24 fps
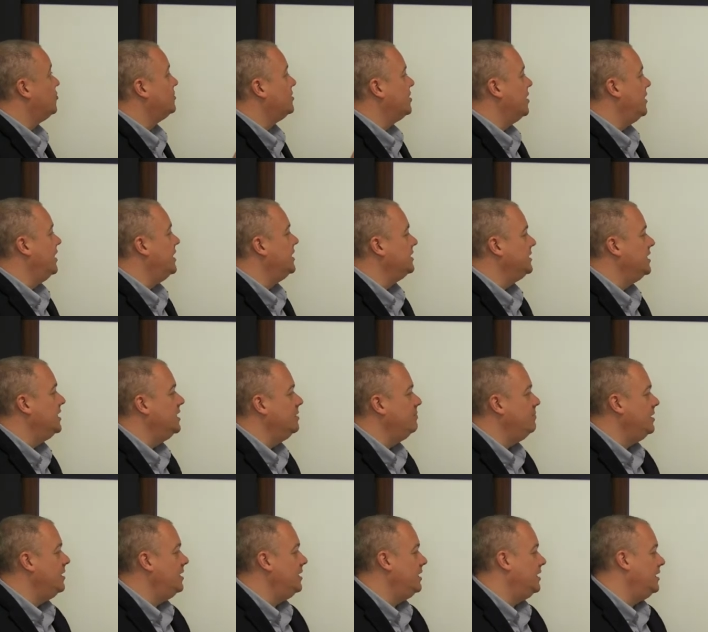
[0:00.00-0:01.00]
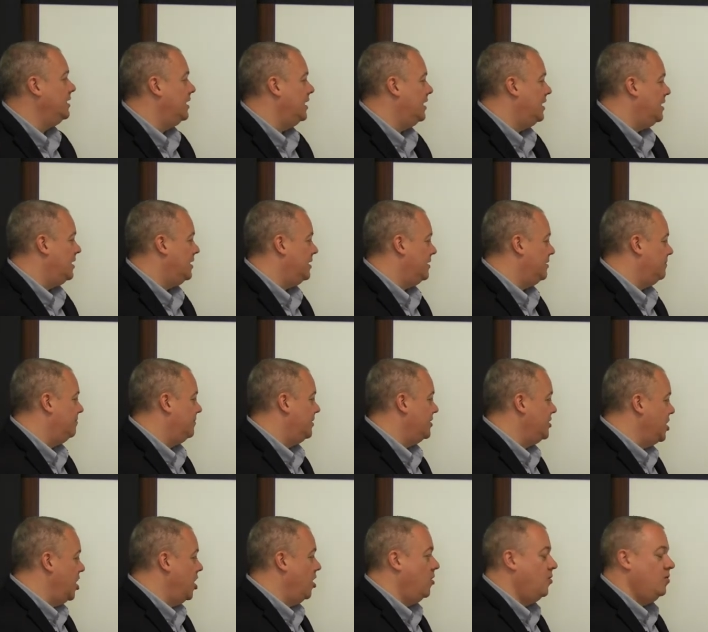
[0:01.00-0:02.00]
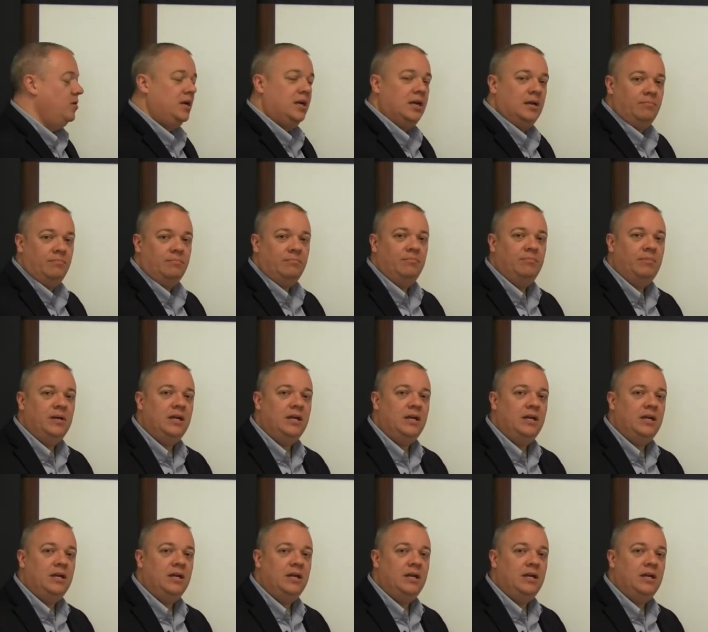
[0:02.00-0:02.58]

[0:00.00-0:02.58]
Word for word: sorts of things need to be known and